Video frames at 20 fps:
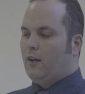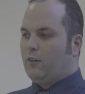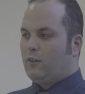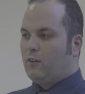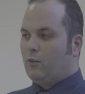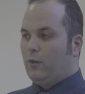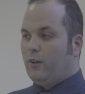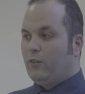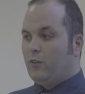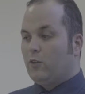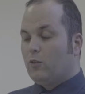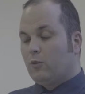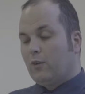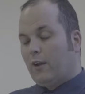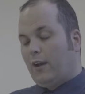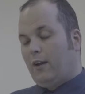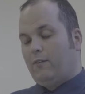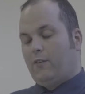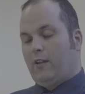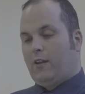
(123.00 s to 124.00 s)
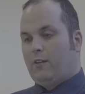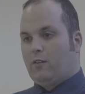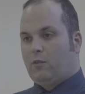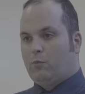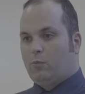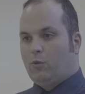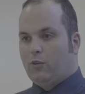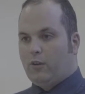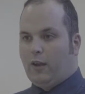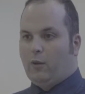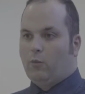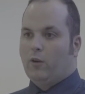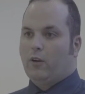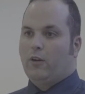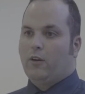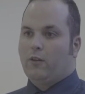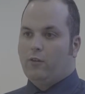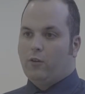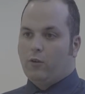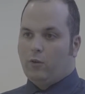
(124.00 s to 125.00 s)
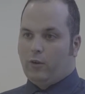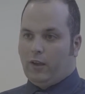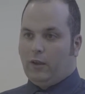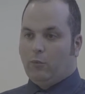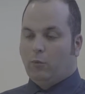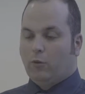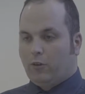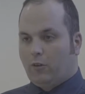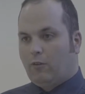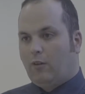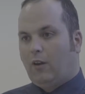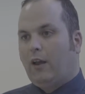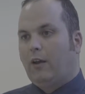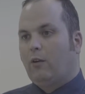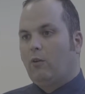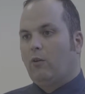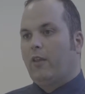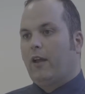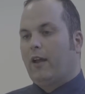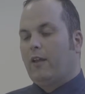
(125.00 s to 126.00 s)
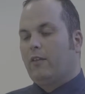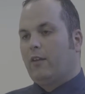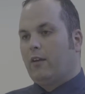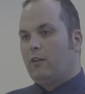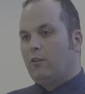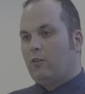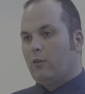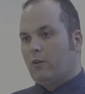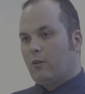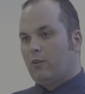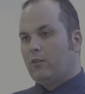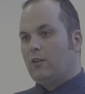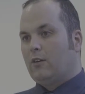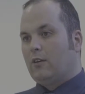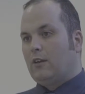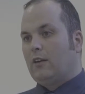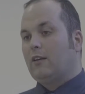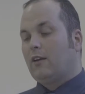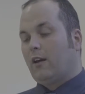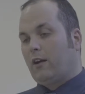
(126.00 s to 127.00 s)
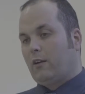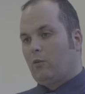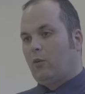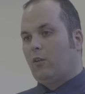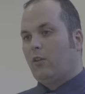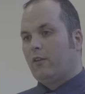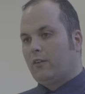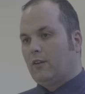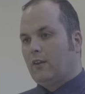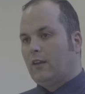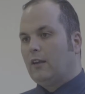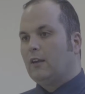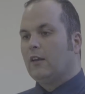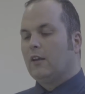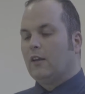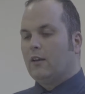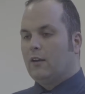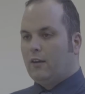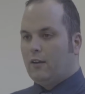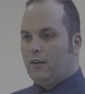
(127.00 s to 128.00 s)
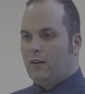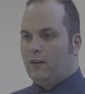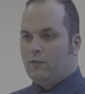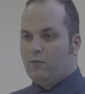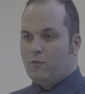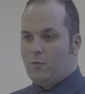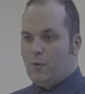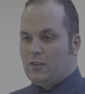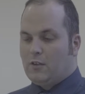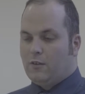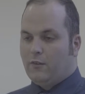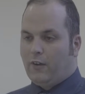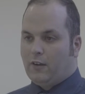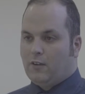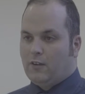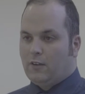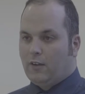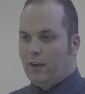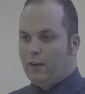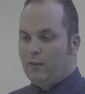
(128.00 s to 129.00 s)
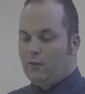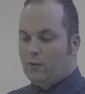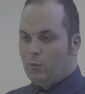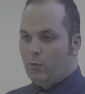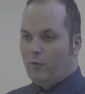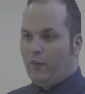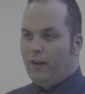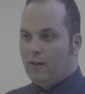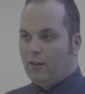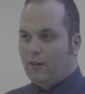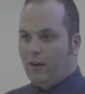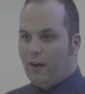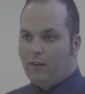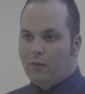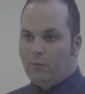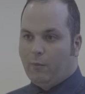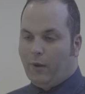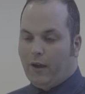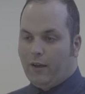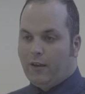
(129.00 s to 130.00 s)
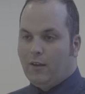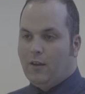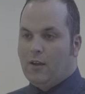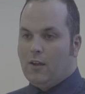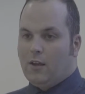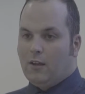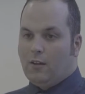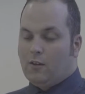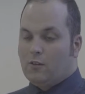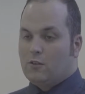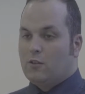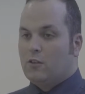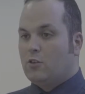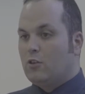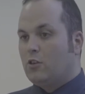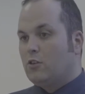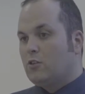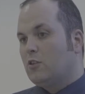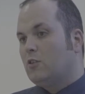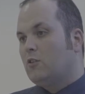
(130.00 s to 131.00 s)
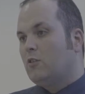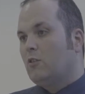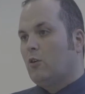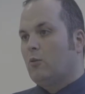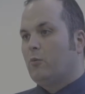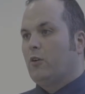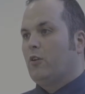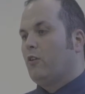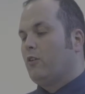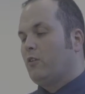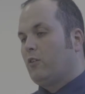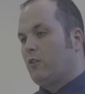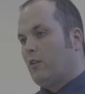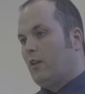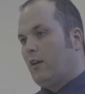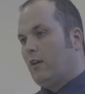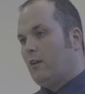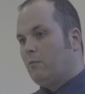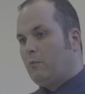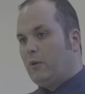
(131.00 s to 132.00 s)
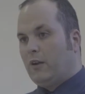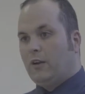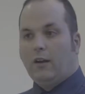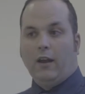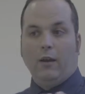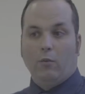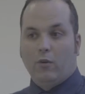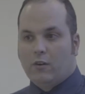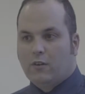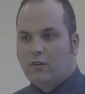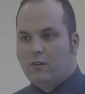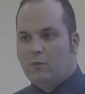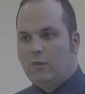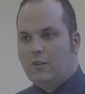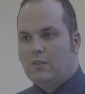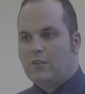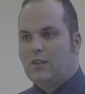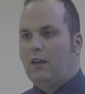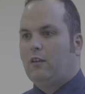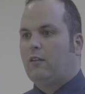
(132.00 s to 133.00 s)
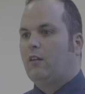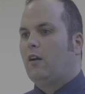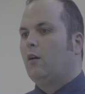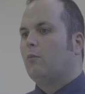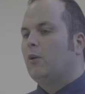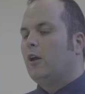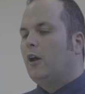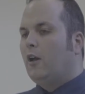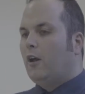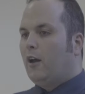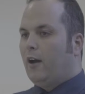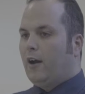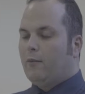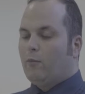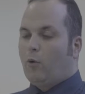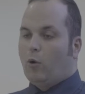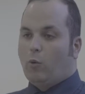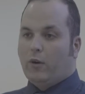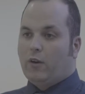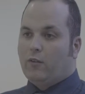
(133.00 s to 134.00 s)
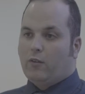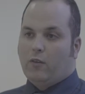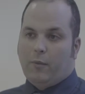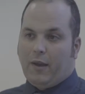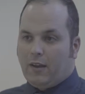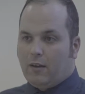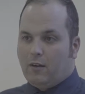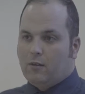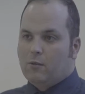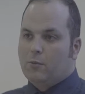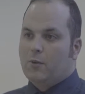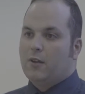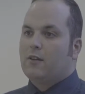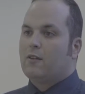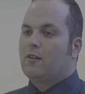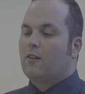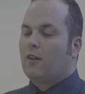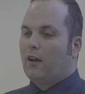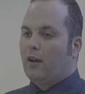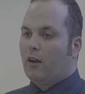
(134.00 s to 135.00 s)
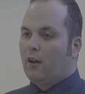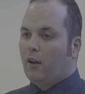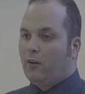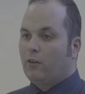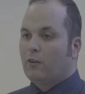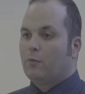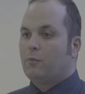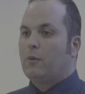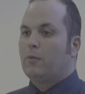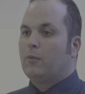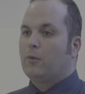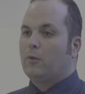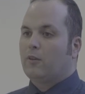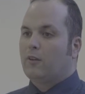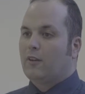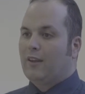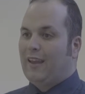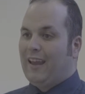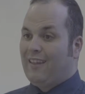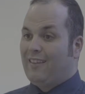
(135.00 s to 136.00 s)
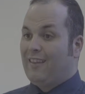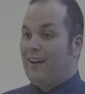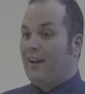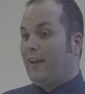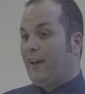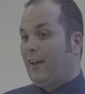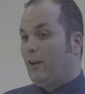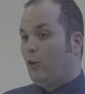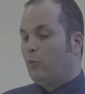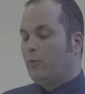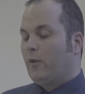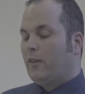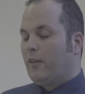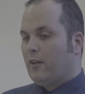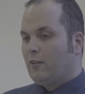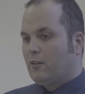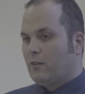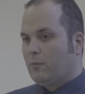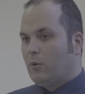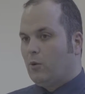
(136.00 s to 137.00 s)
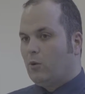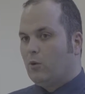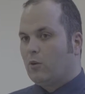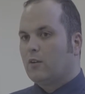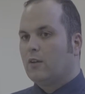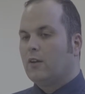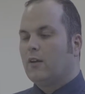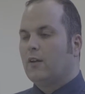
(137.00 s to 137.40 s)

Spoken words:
so if you don't have that support network, if you're not able to rely on that, then you're going to need high quality information, advice and guidance provided either by the institution or because peer networks have been set up, or whatever the mechanism is that allows people to get that help and that support.